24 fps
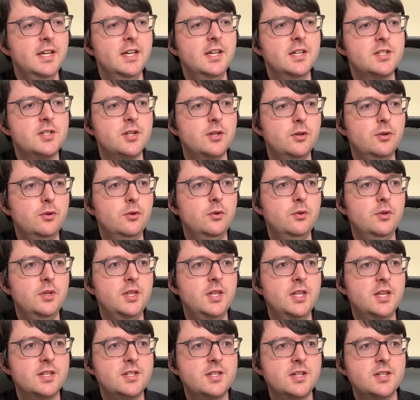So
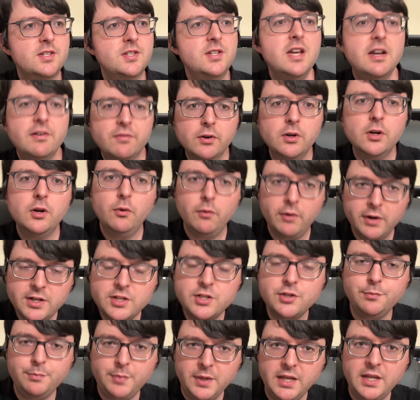this is never going
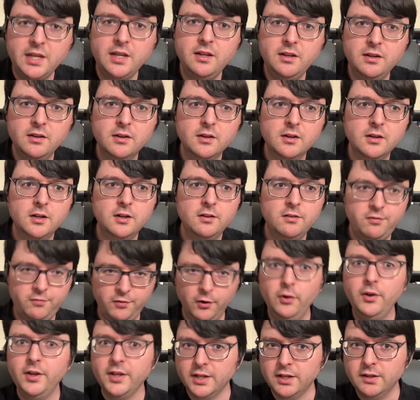to be
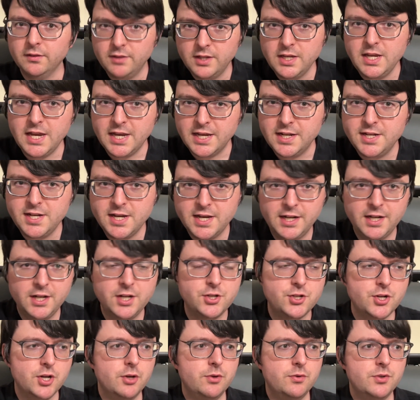fully the Indiana
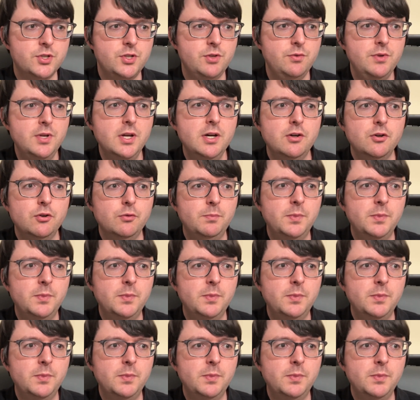Jones you know,